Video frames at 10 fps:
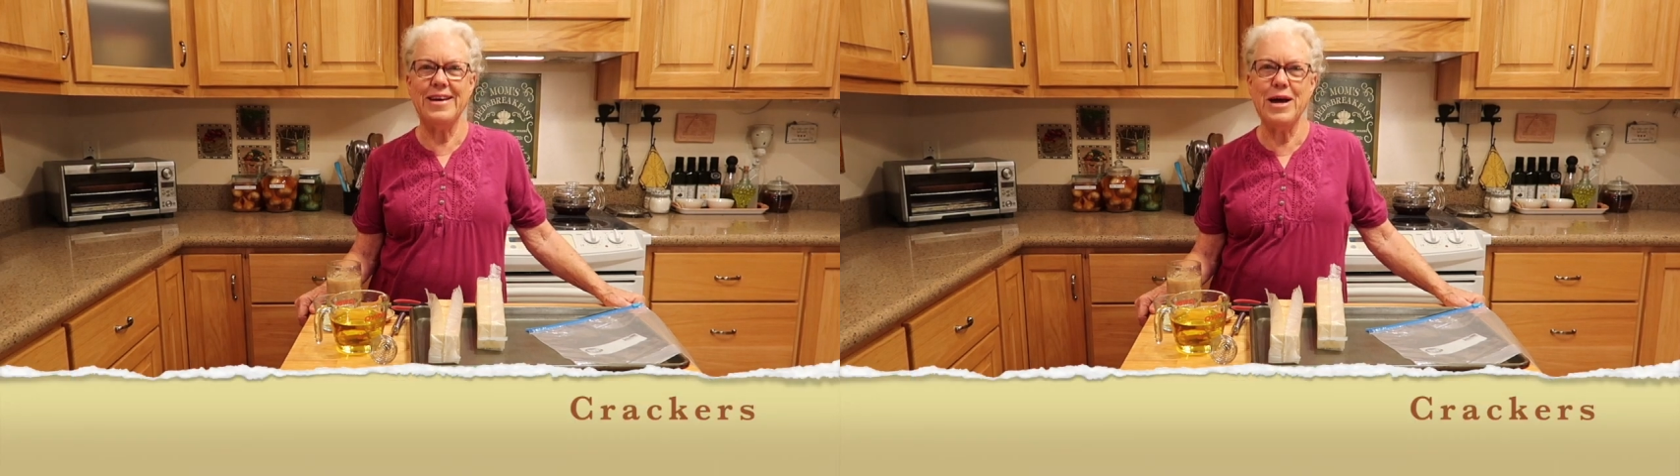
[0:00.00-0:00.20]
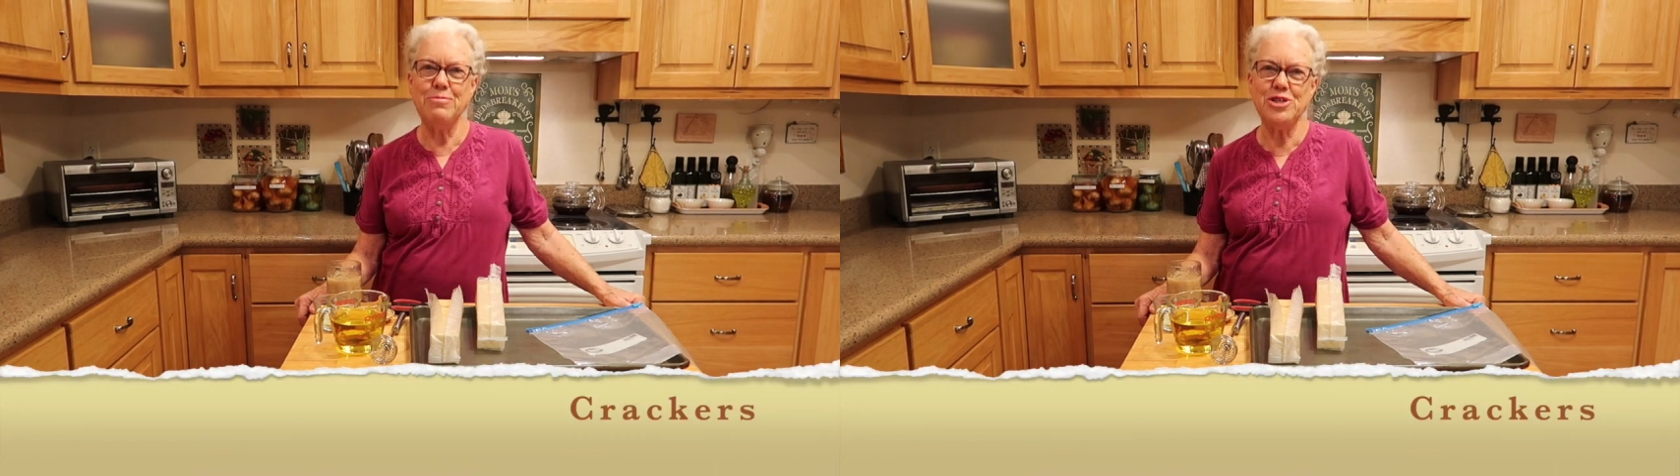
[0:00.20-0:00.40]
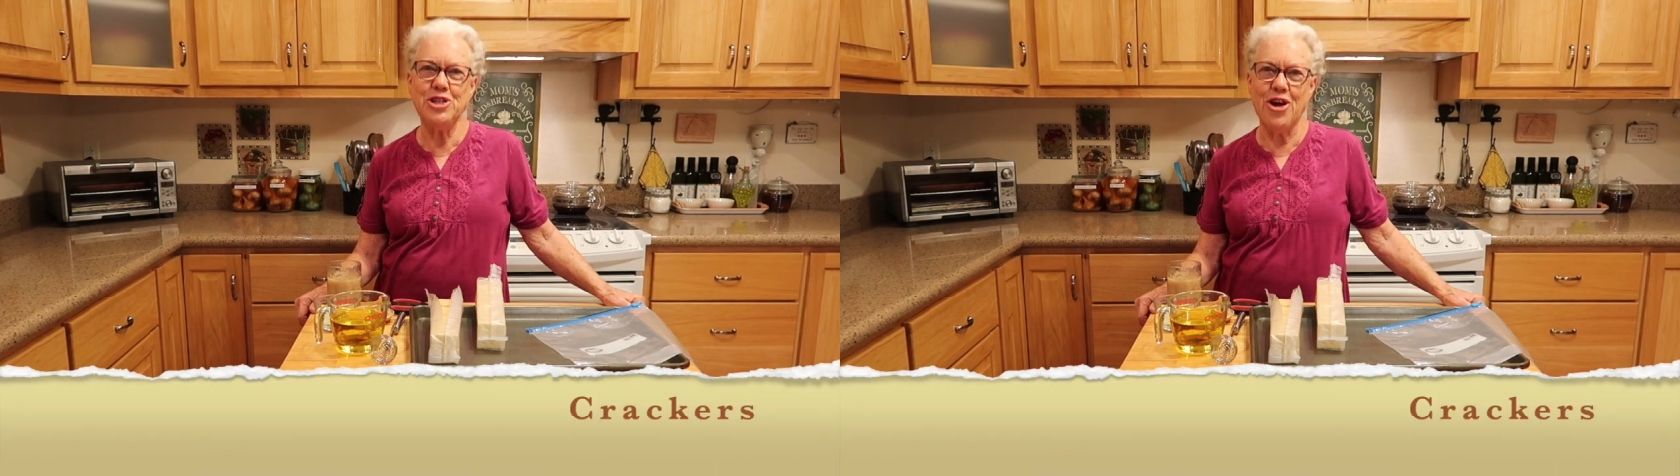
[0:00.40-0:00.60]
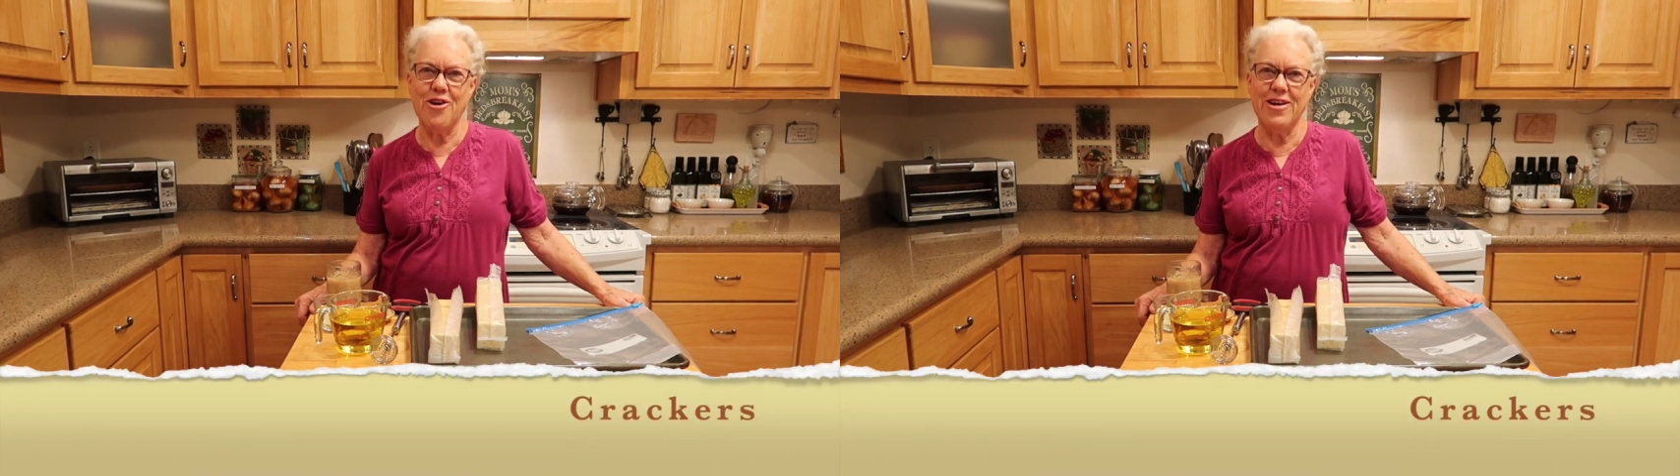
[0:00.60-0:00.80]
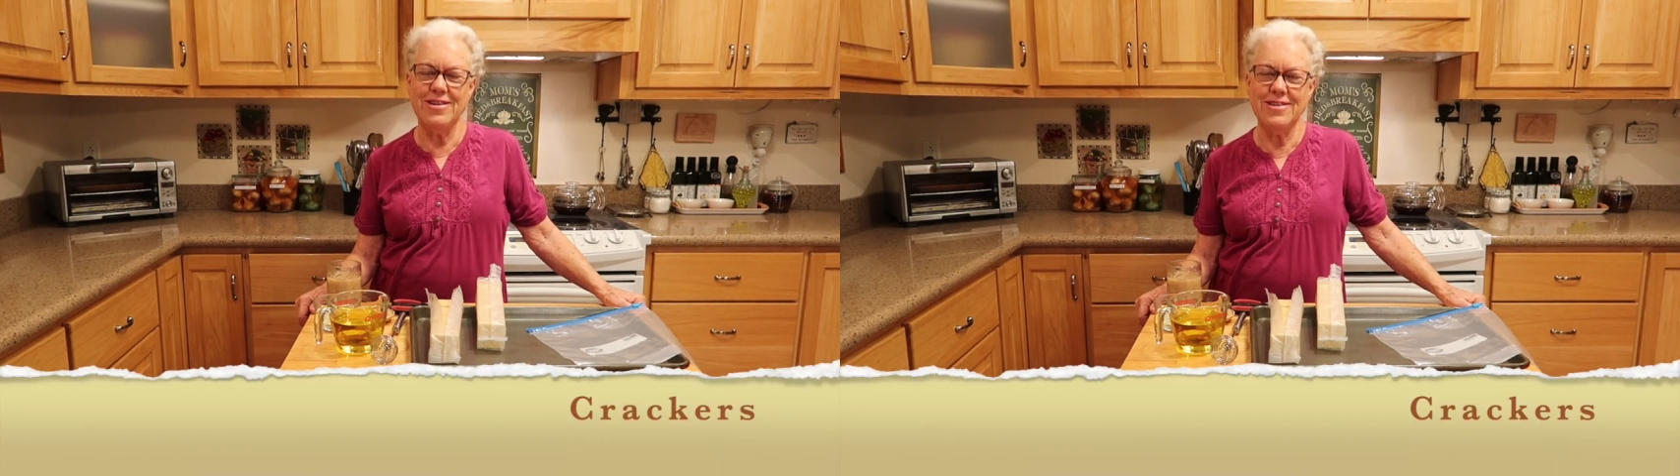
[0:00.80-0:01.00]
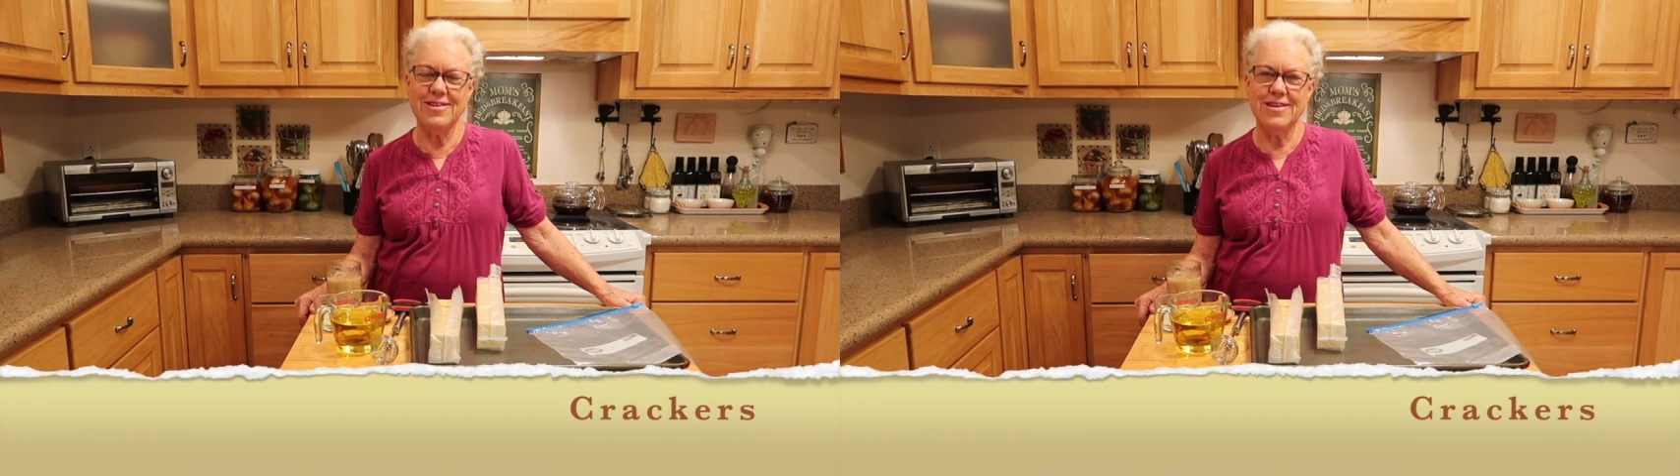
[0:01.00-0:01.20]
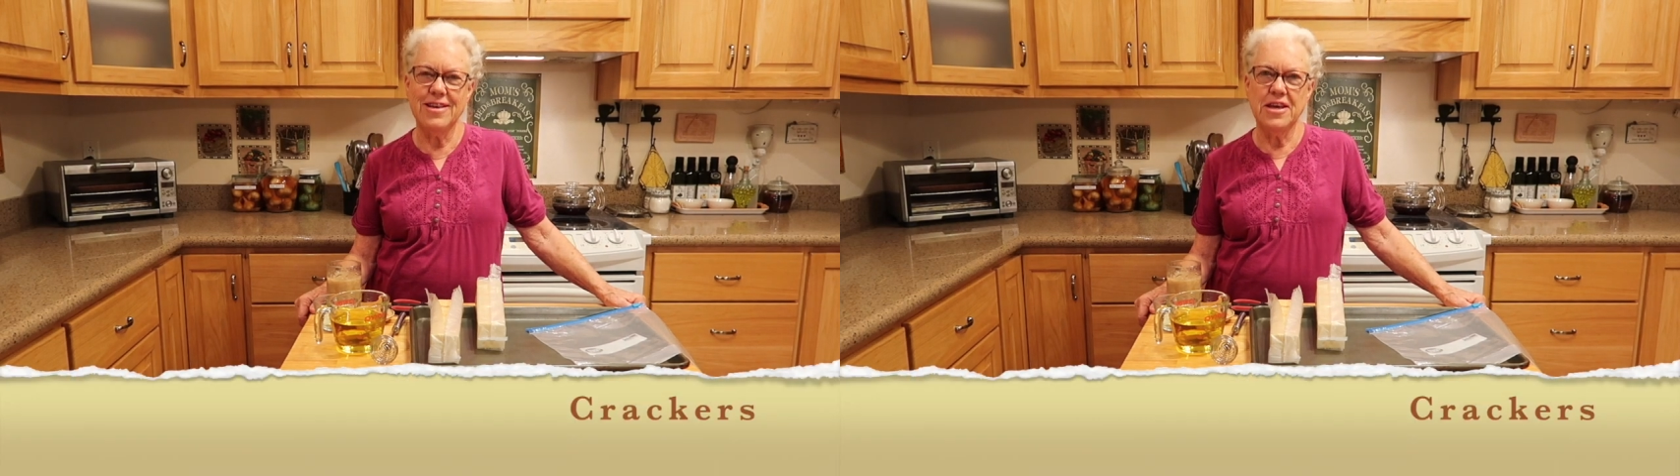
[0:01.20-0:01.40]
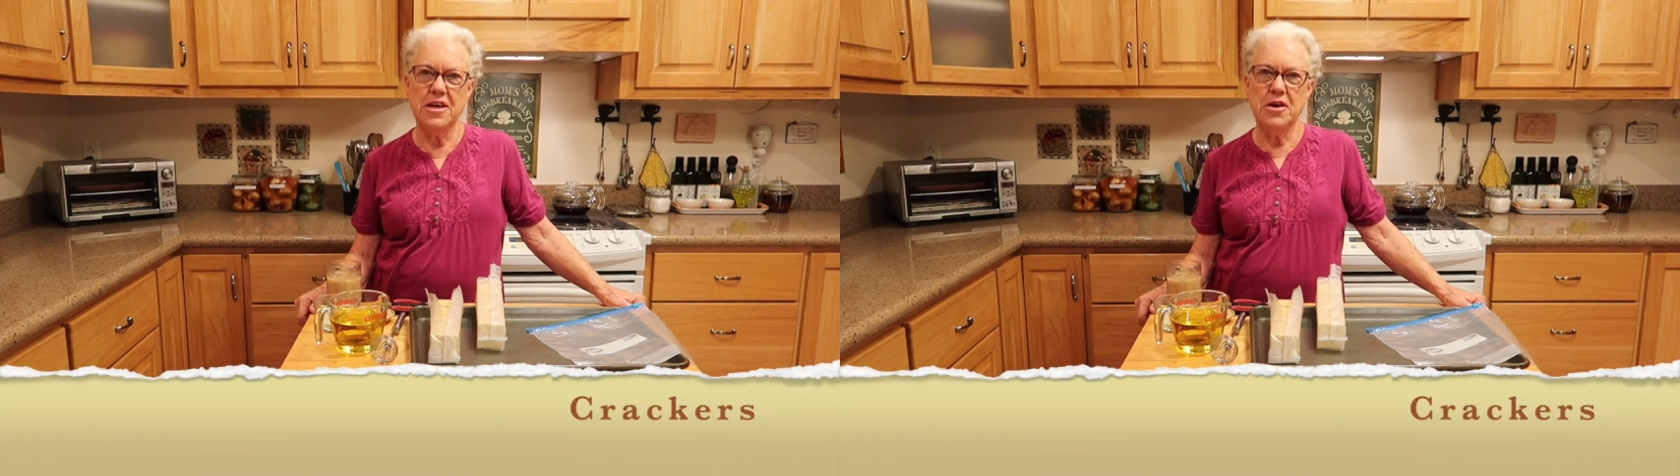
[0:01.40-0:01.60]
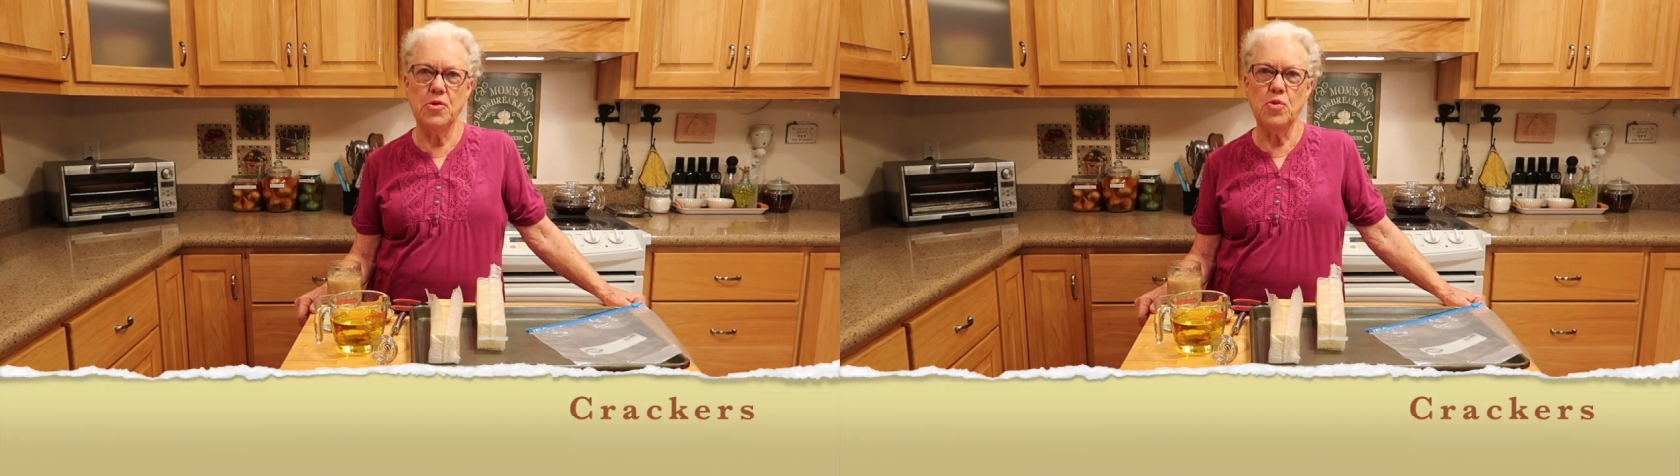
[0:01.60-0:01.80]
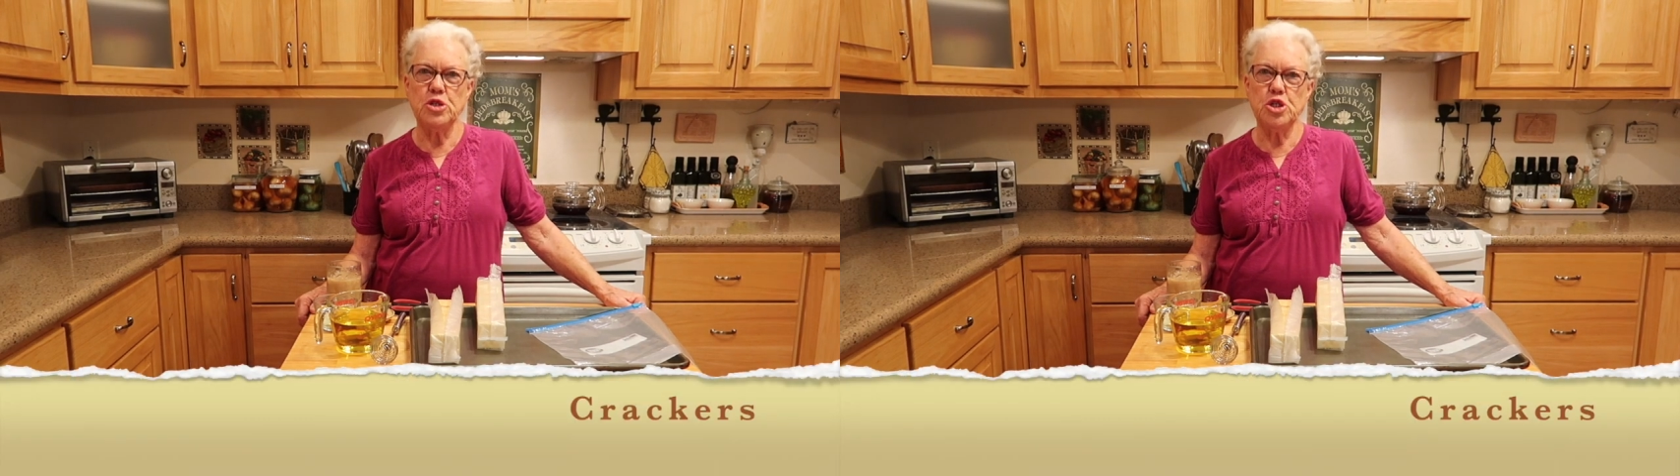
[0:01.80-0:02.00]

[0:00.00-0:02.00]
I'm Sharon with